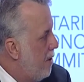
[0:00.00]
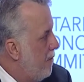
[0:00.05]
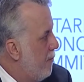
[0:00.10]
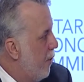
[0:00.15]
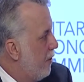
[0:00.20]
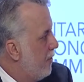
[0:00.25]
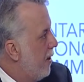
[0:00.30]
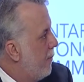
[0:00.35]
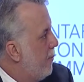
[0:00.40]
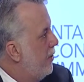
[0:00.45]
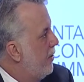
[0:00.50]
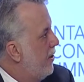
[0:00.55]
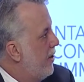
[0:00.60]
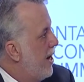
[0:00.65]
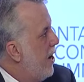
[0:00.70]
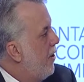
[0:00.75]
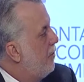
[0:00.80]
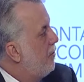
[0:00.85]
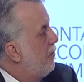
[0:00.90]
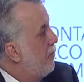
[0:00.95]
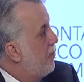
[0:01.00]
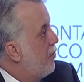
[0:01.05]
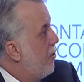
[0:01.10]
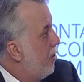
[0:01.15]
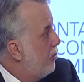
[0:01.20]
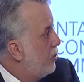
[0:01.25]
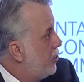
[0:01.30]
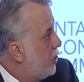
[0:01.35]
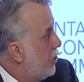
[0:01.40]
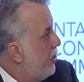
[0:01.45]
for example, in the areas of
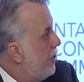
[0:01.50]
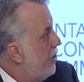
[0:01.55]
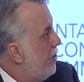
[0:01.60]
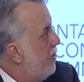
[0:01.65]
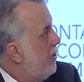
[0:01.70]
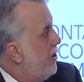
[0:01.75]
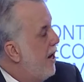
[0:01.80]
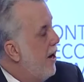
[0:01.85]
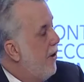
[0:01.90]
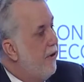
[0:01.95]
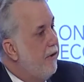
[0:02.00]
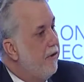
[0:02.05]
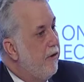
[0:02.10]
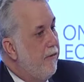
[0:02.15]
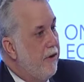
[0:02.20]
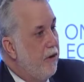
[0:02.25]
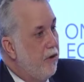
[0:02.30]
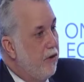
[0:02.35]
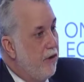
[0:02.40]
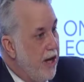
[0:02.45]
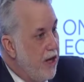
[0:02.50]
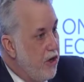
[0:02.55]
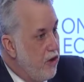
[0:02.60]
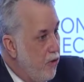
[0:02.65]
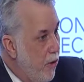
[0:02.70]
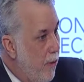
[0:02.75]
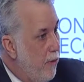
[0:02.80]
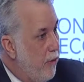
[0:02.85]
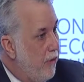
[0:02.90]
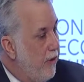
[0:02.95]
culture, the areas of
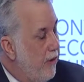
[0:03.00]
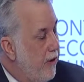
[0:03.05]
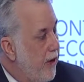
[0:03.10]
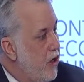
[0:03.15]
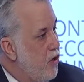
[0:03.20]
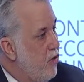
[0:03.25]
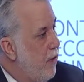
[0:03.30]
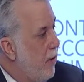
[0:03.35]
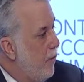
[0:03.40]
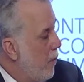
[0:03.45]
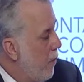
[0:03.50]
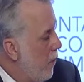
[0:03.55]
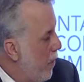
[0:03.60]
international representation we